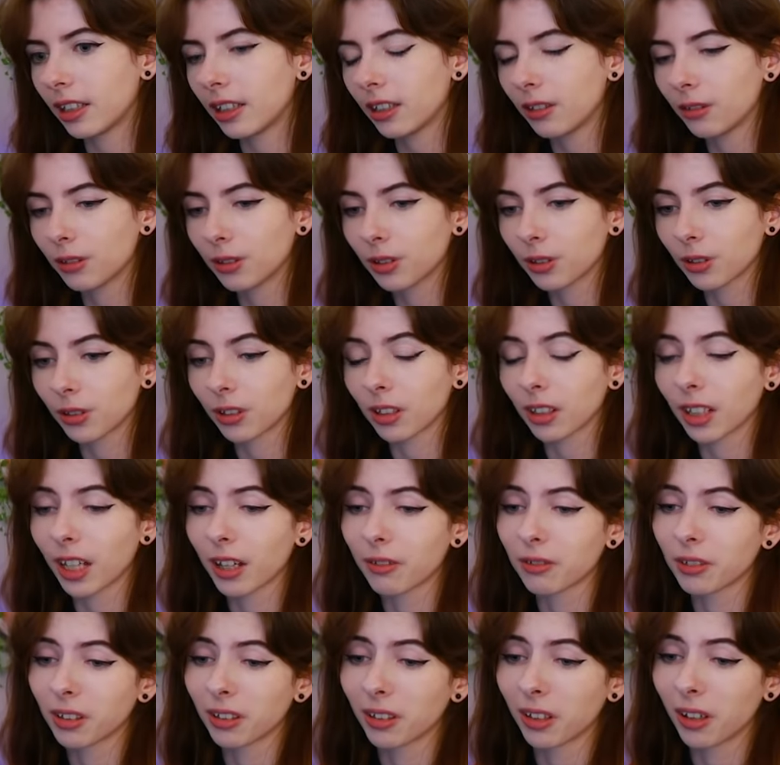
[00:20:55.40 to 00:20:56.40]
he was sort of
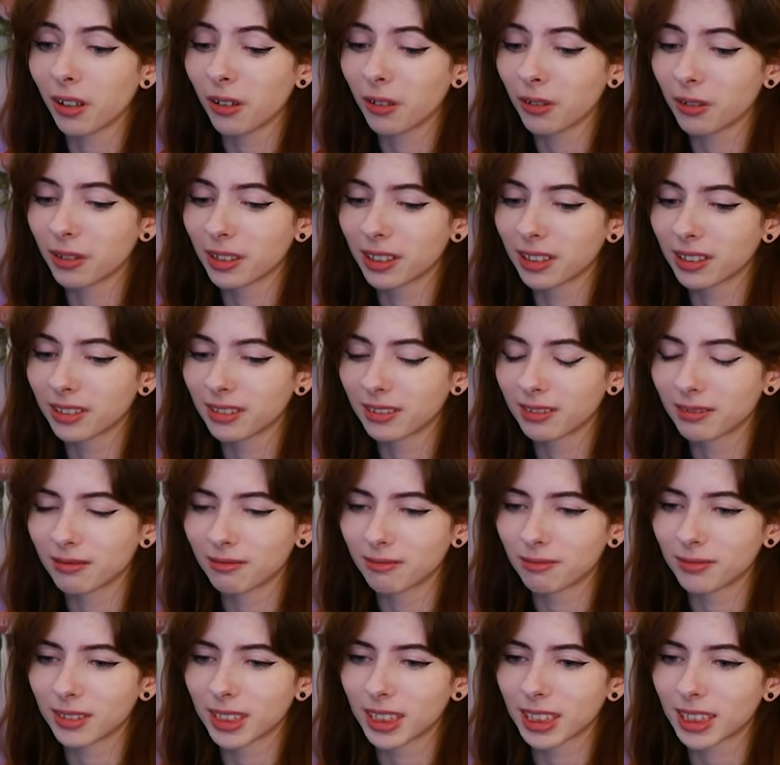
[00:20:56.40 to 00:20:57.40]
left alone
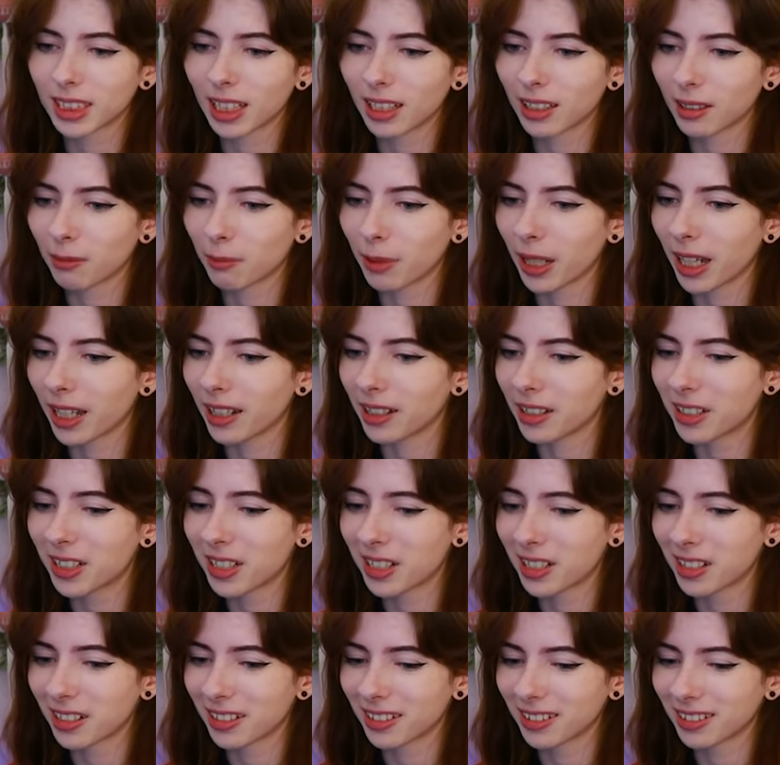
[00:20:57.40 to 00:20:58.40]
just on the
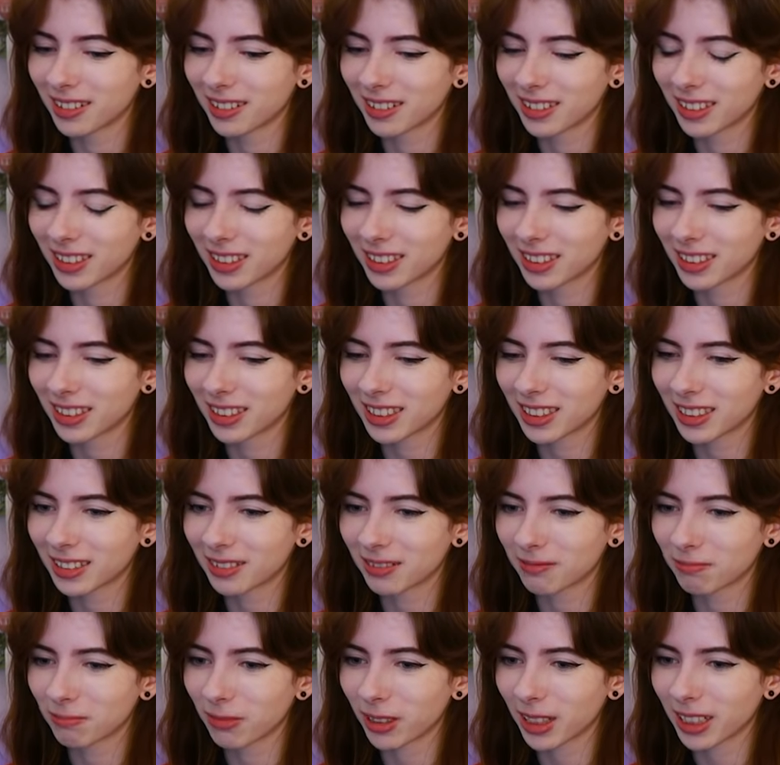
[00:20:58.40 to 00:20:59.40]
bench. It's
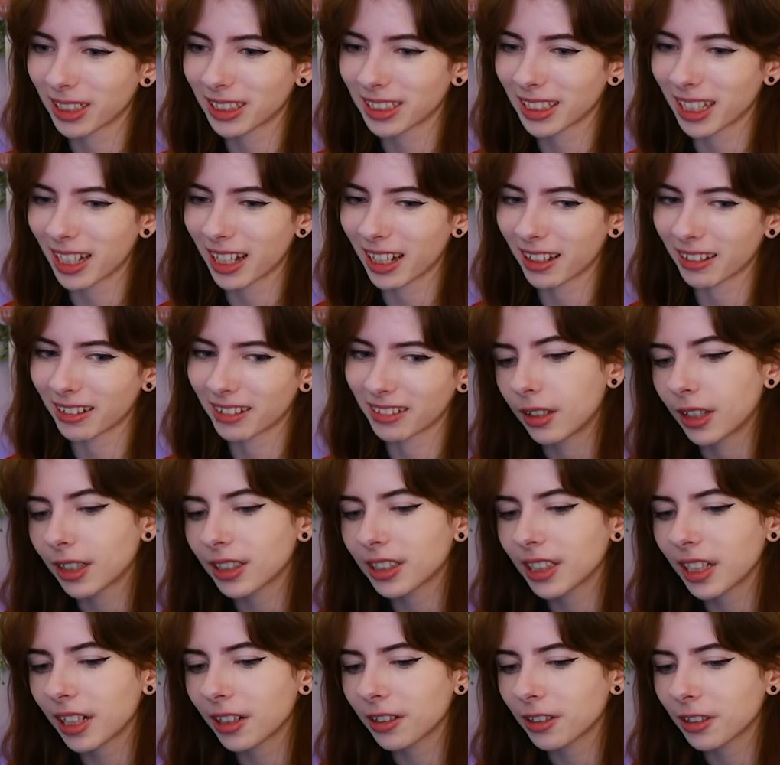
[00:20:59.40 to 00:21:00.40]
pretty sad.
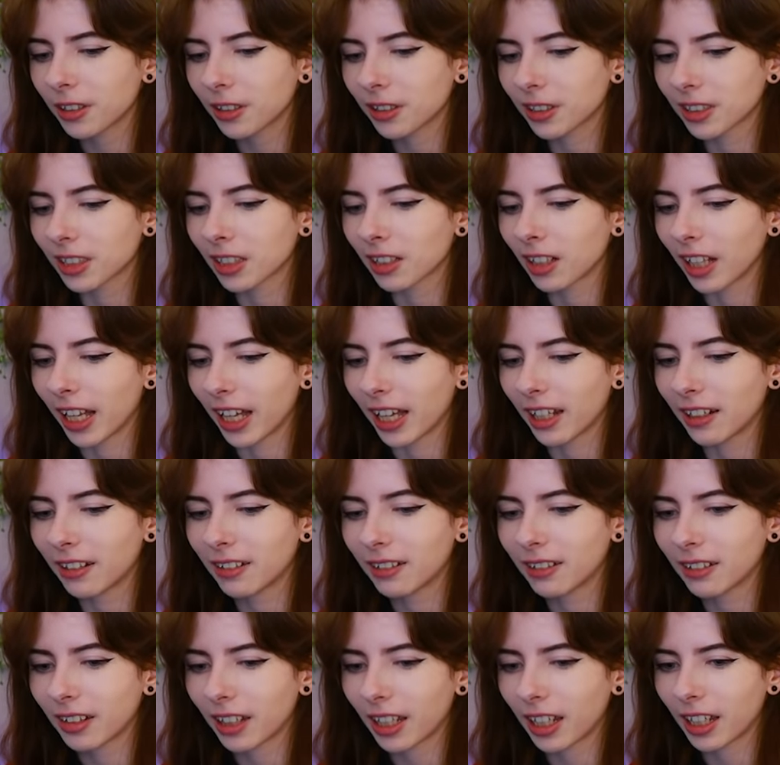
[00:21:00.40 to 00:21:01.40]
Next character is
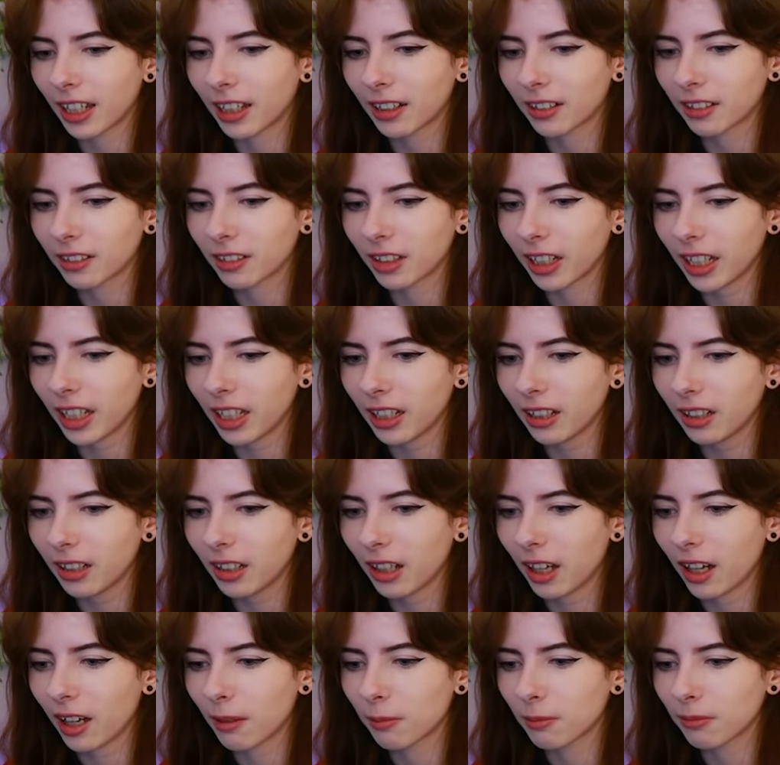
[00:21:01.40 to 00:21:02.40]
Glenn, and Glenn
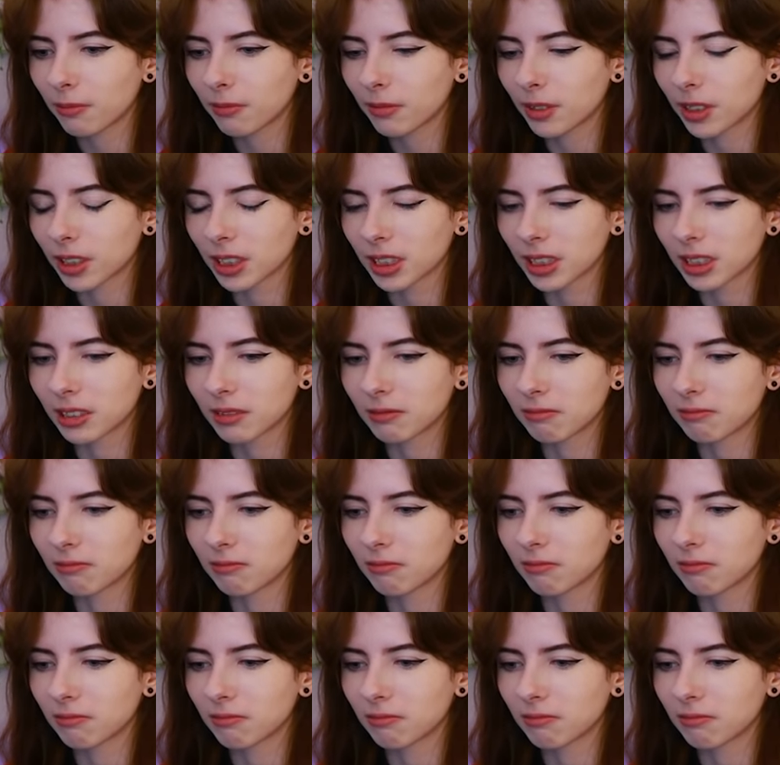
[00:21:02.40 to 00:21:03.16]
I'm just